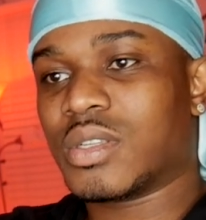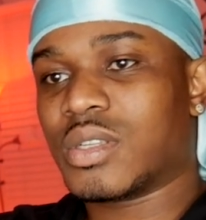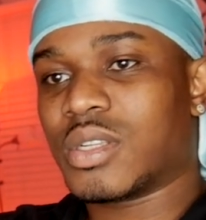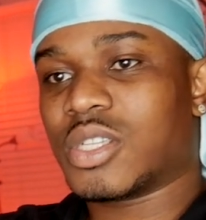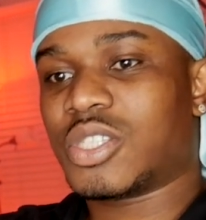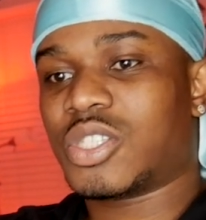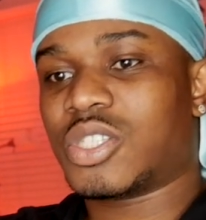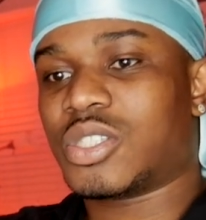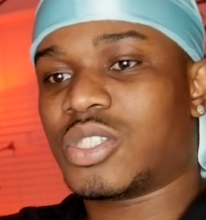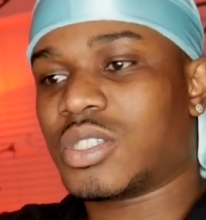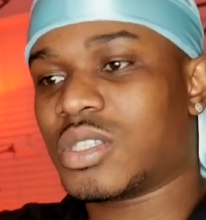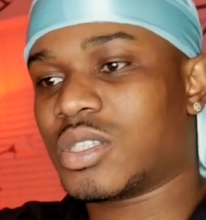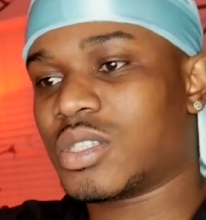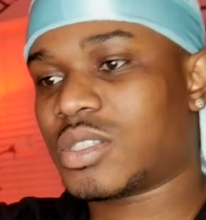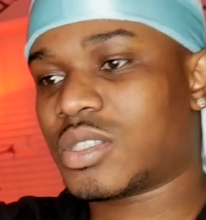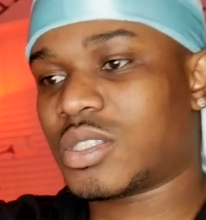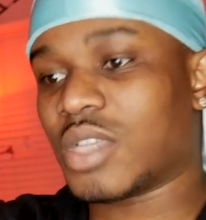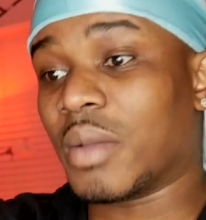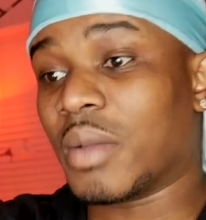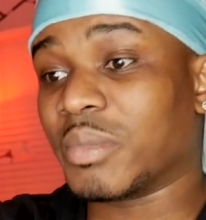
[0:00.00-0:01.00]
This
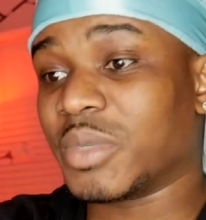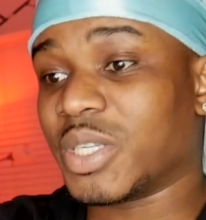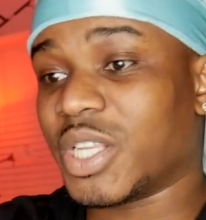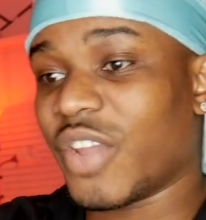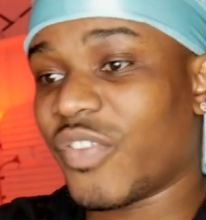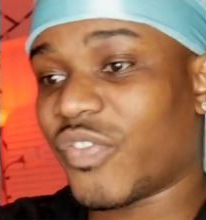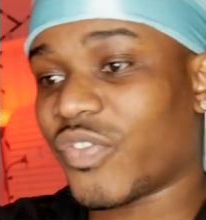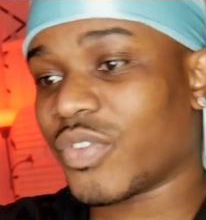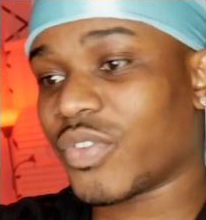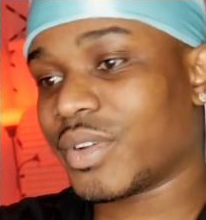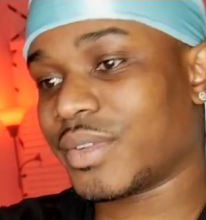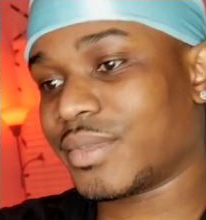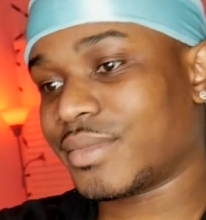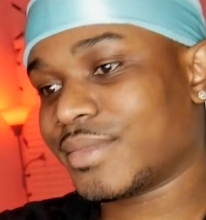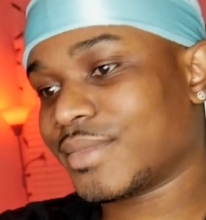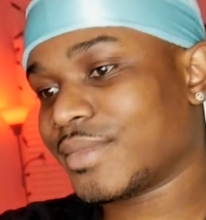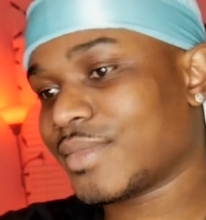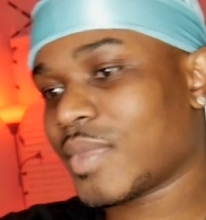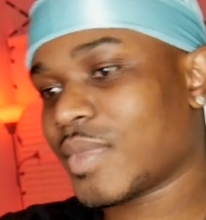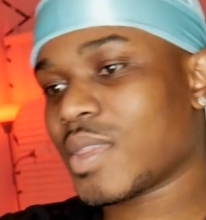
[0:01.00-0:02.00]
is something different
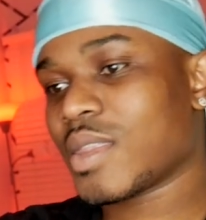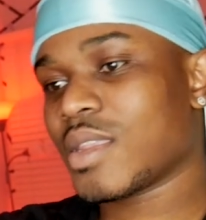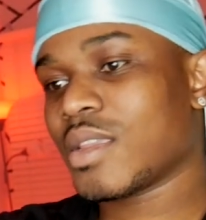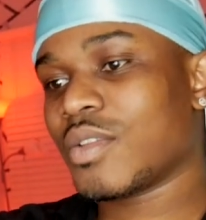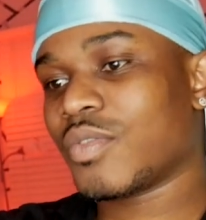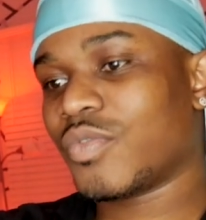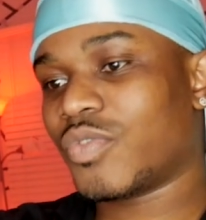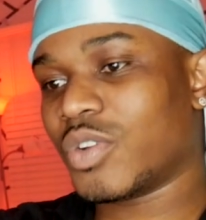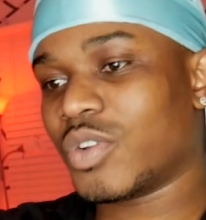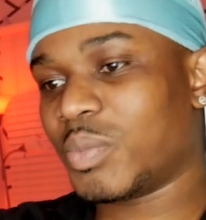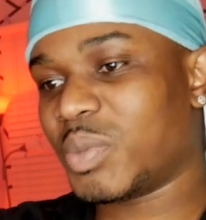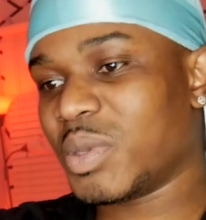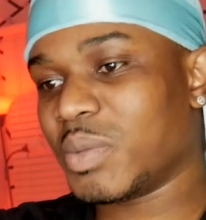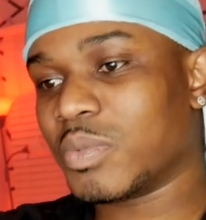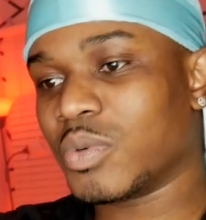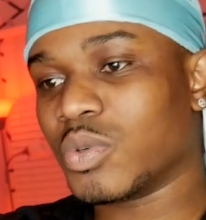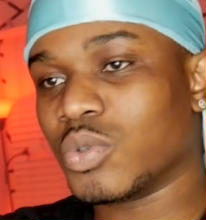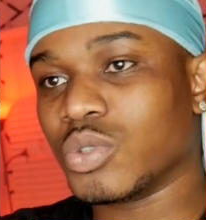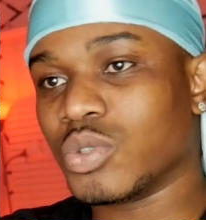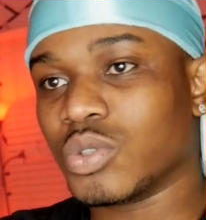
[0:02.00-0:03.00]
for the
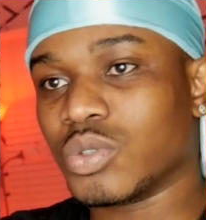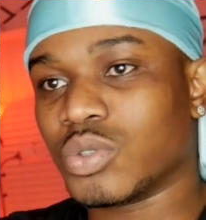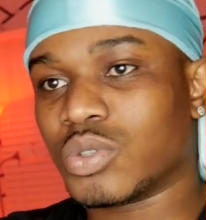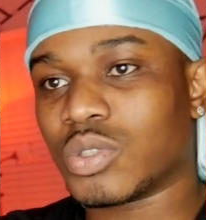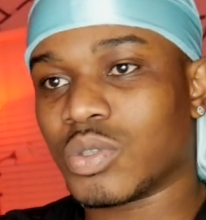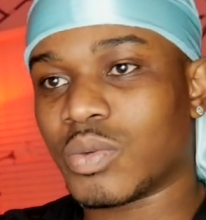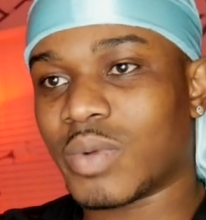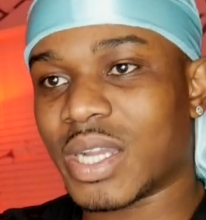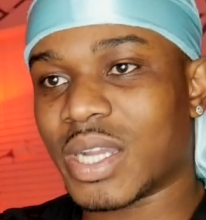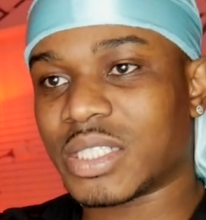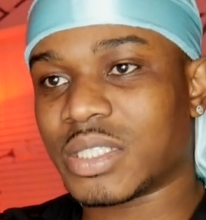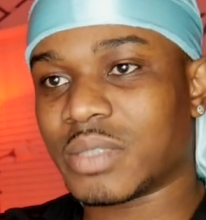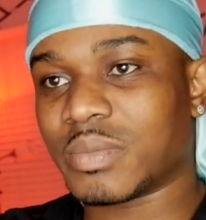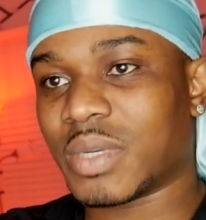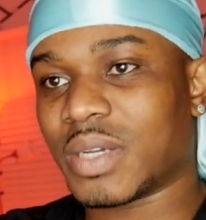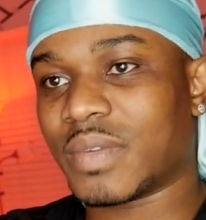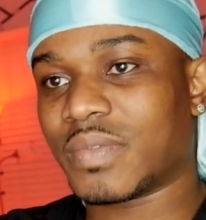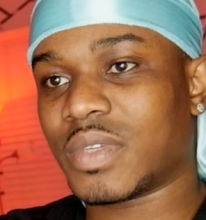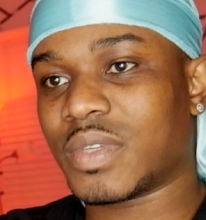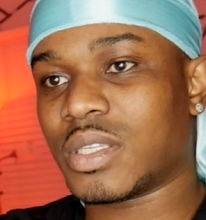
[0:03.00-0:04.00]
people who used to watching
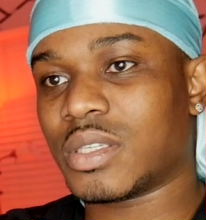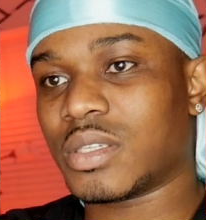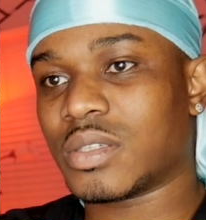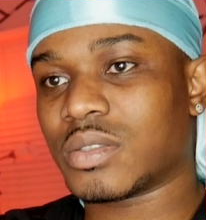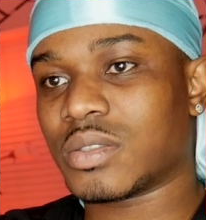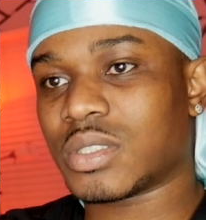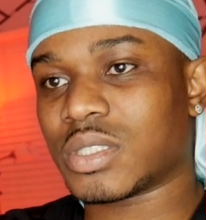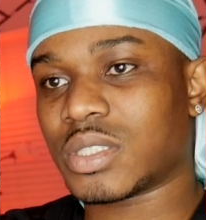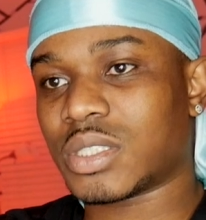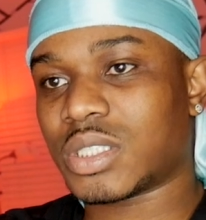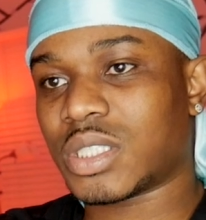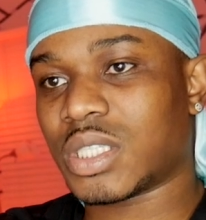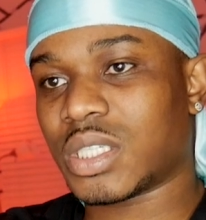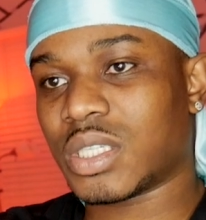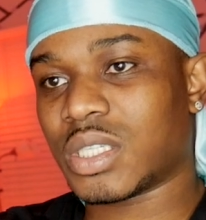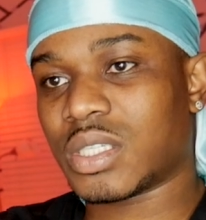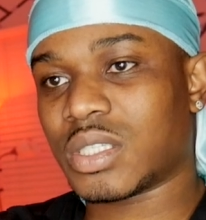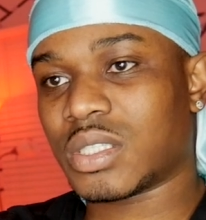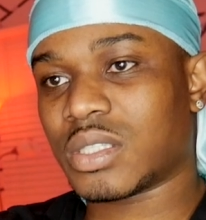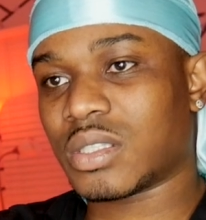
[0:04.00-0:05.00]
my videos and
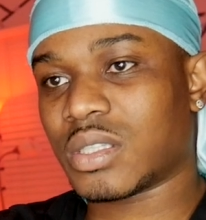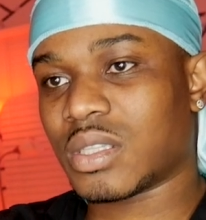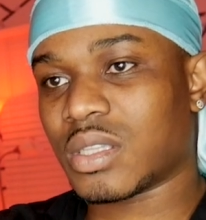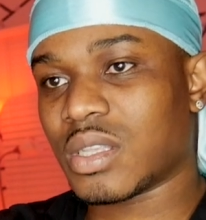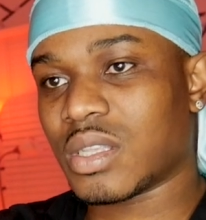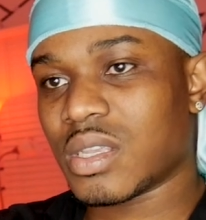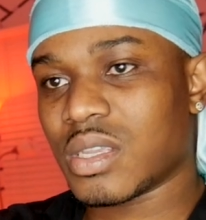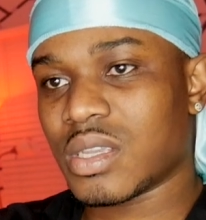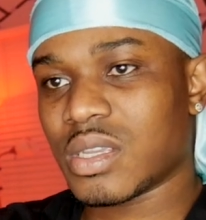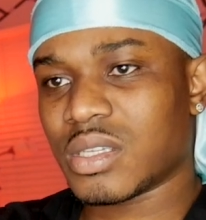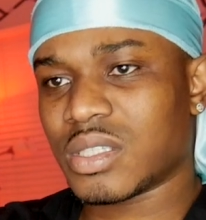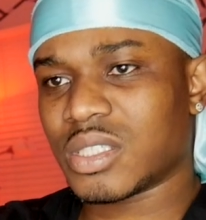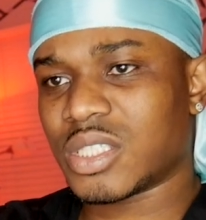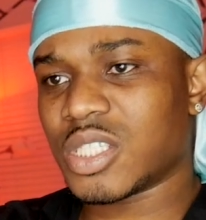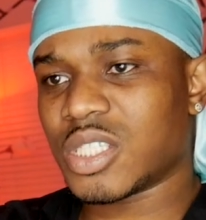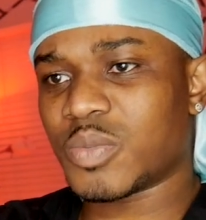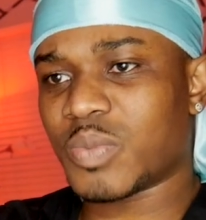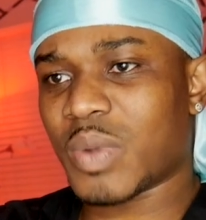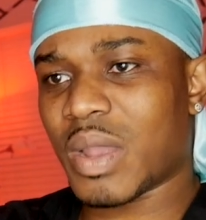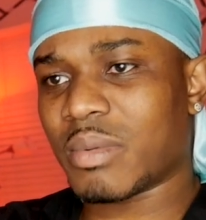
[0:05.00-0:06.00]
shit.
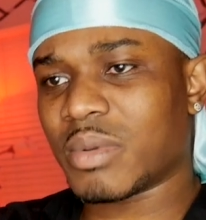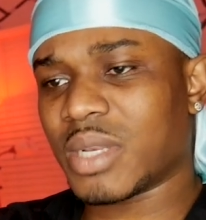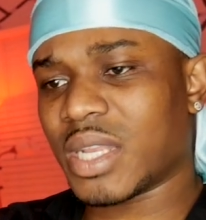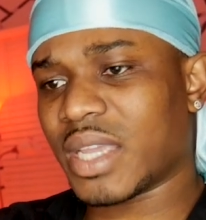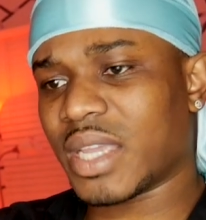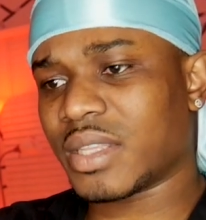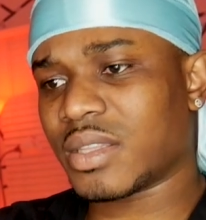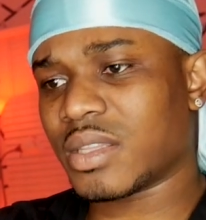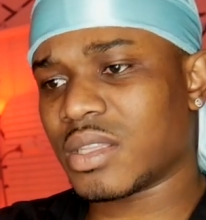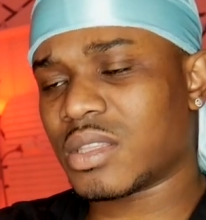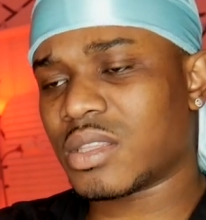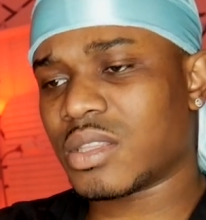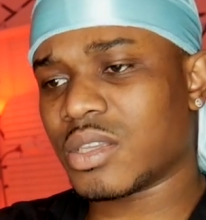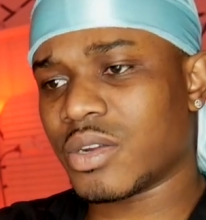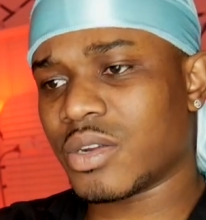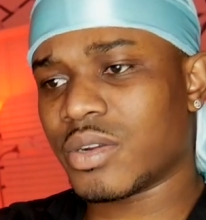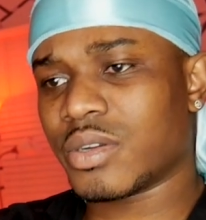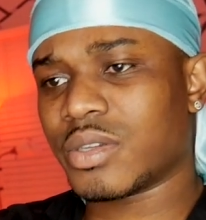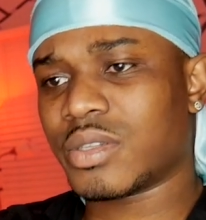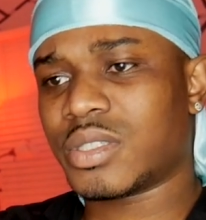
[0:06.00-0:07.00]
She's probably like the
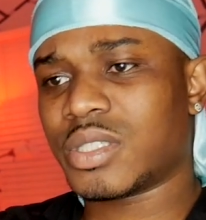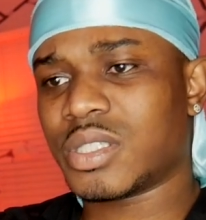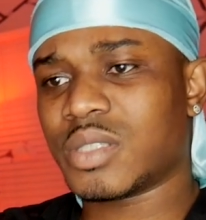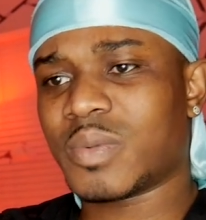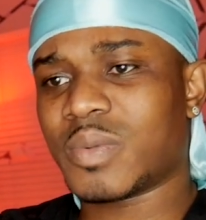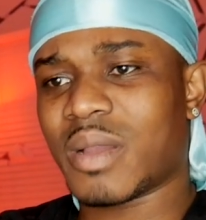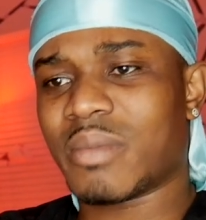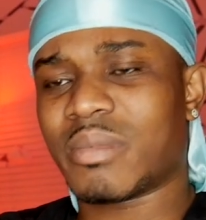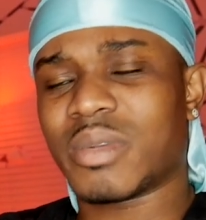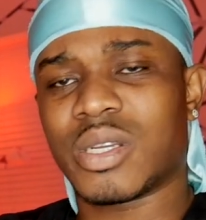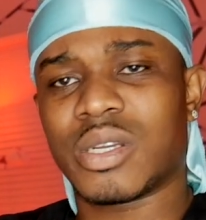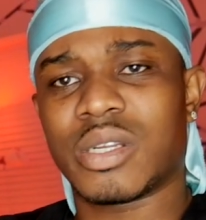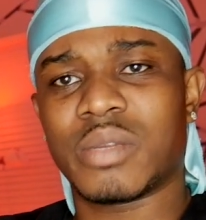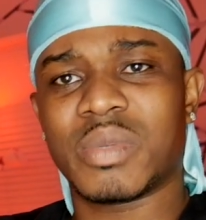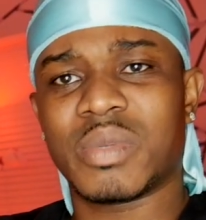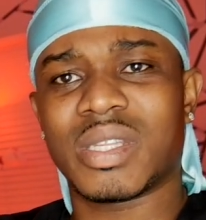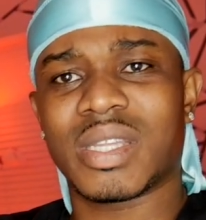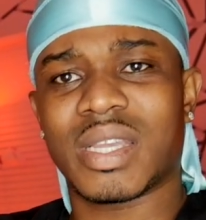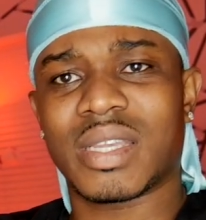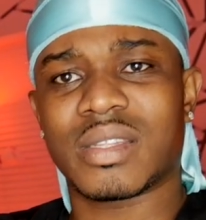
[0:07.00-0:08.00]
third. She's probably gonna
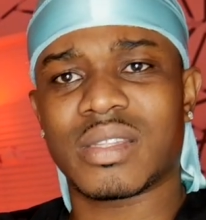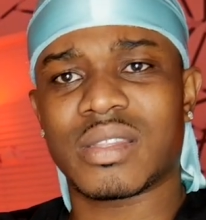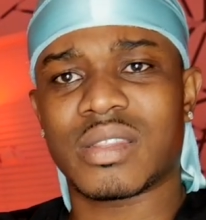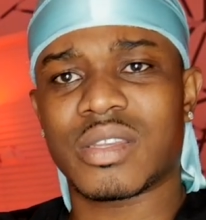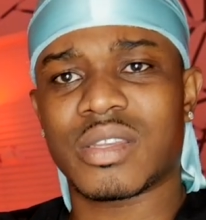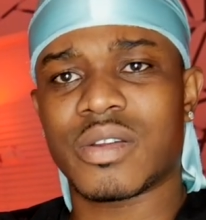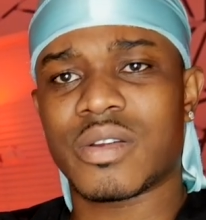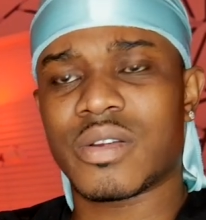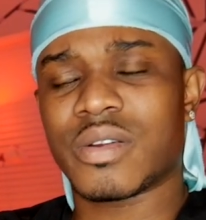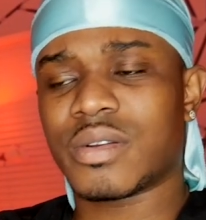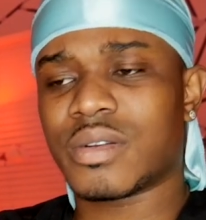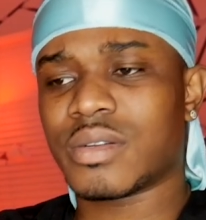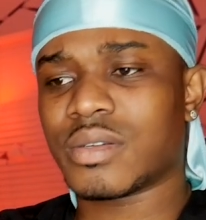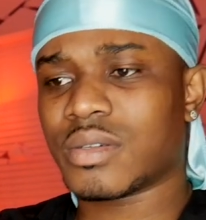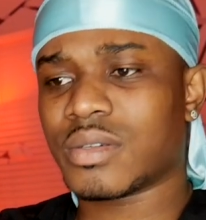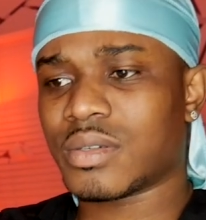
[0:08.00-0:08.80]
be like the third